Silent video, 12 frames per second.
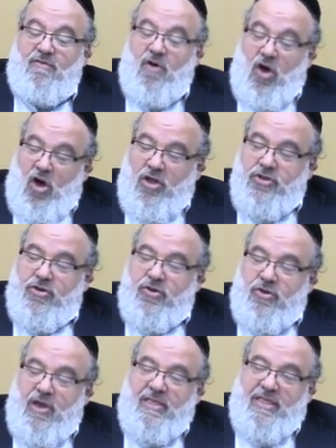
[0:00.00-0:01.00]
The
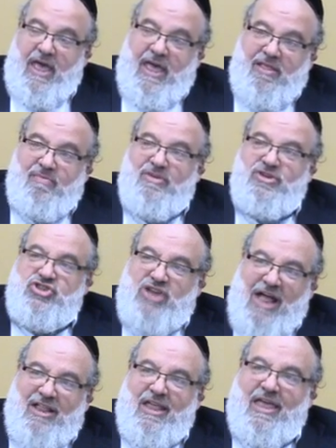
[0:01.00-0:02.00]
hodder, and then
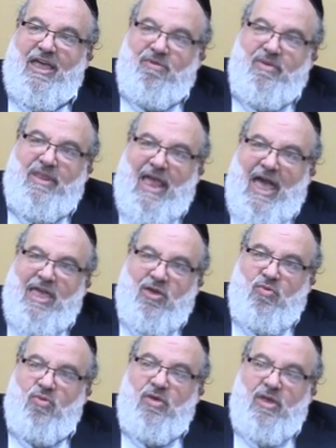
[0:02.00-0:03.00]
mishalche
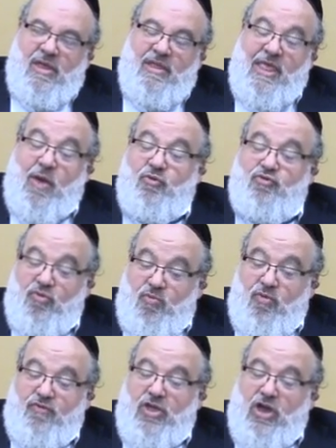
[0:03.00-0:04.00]
minayu, they would
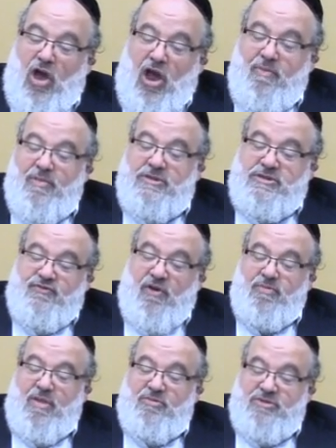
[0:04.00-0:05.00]
remove the garments
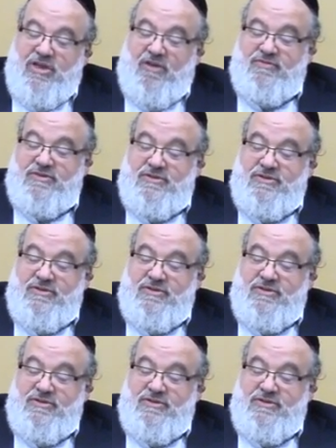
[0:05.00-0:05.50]
from themselves.